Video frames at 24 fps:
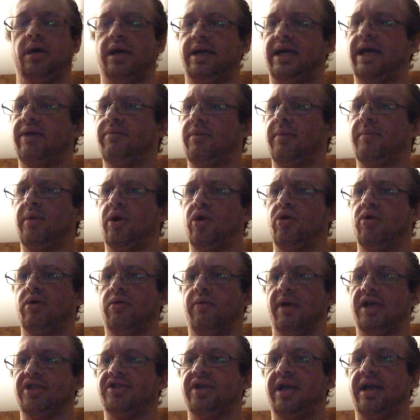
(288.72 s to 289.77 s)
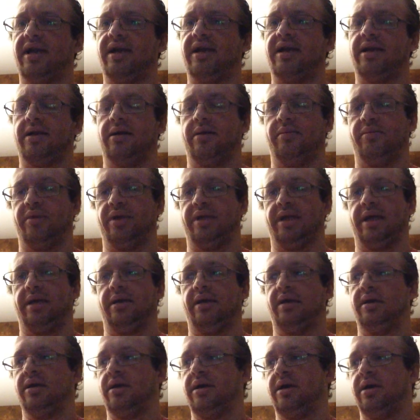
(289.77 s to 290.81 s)
I can't remember who originated it, but
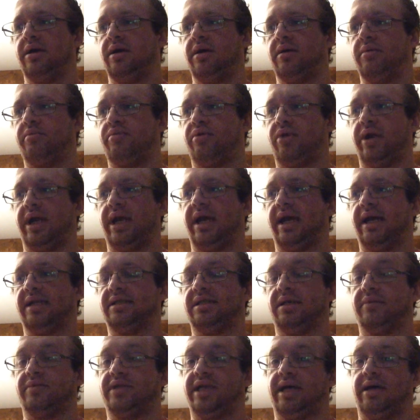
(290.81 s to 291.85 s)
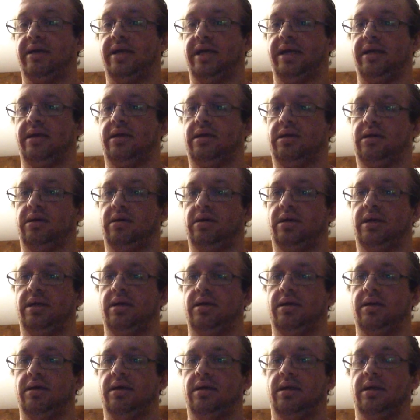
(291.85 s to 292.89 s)
then Priya ends up telling
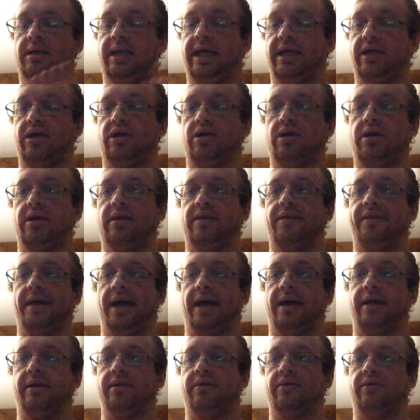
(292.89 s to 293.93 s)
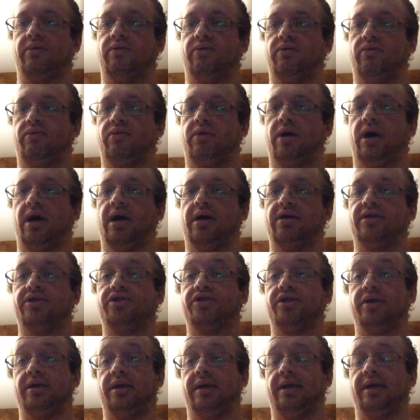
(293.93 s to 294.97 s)
Leonard that
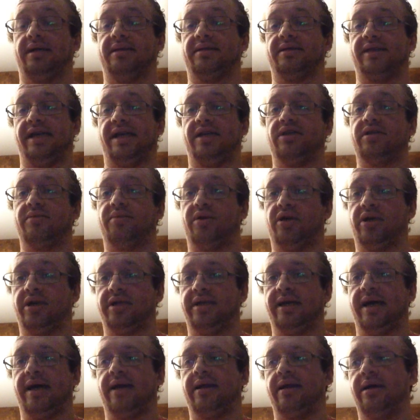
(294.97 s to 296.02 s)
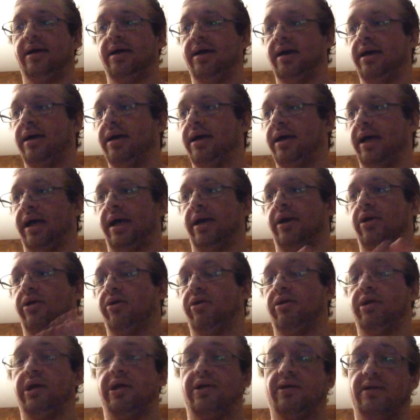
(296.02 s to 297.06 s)
Raj is into Bernadette, and
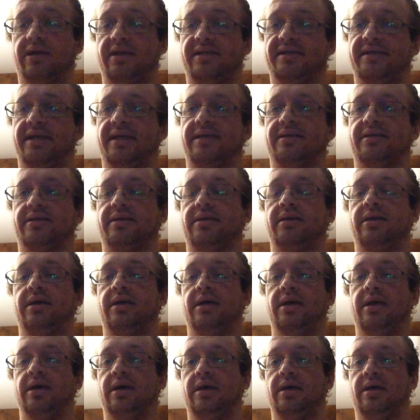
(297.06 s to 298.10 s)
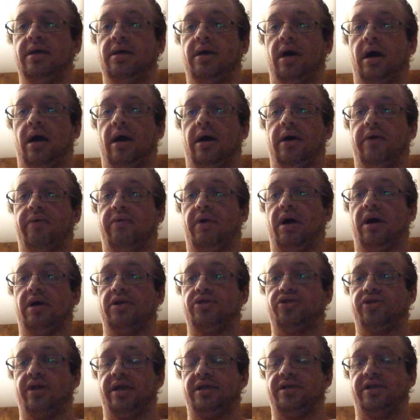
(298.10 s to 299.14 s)
earlier in the season, Raj
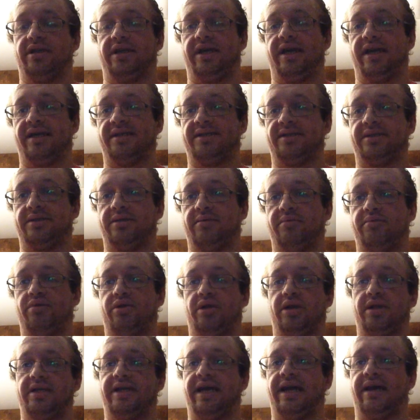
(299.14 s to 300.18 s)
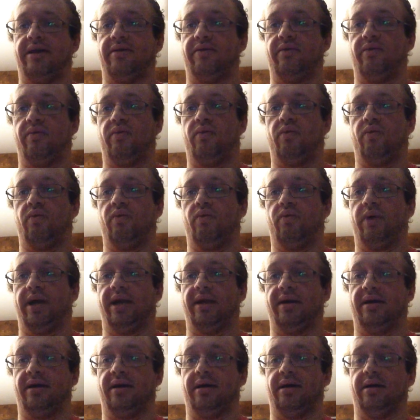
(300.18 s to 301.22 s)
tries to kiss Bernadette
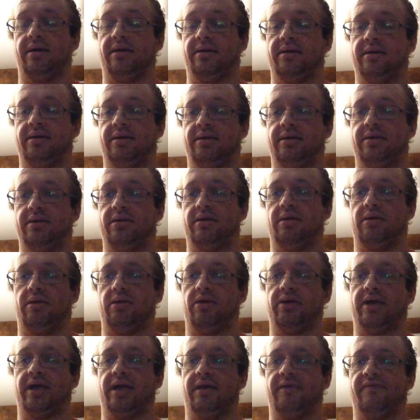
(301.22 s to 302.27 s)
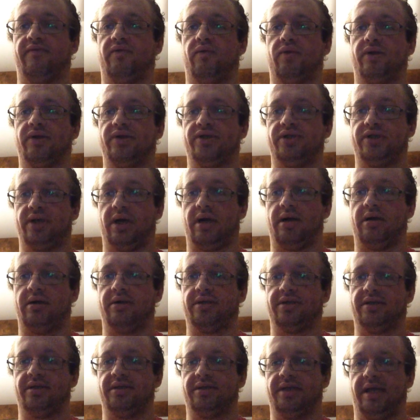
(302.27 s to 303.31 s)
when they're looking for
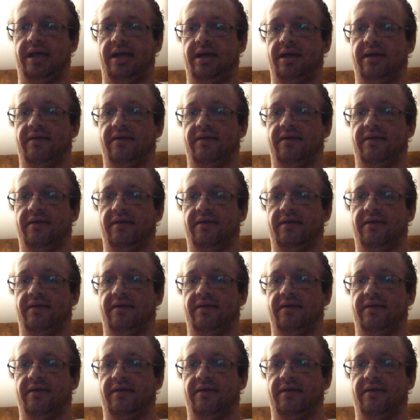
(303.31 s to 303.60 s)
stars because he